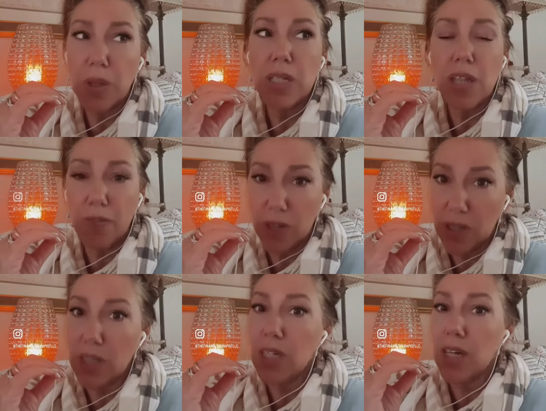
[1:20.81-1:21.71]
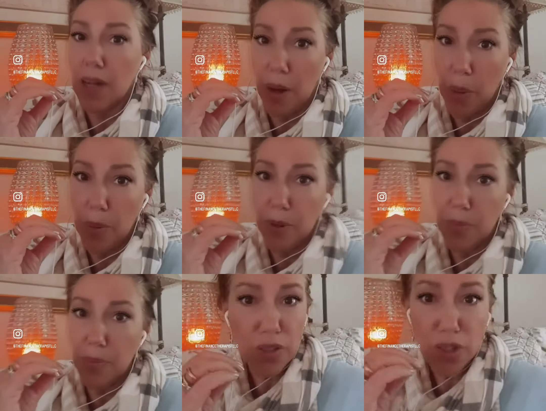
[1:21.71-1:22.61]
and definitely to get help.
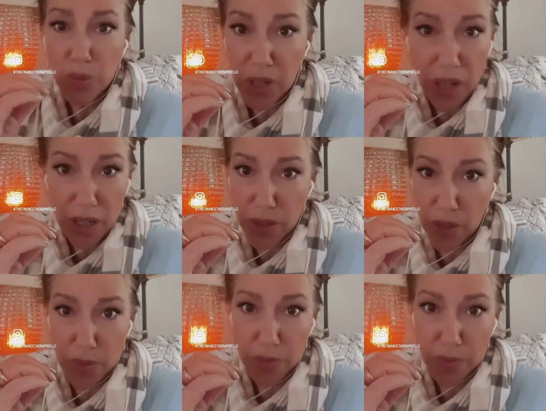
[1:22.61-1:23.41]
You are not alone.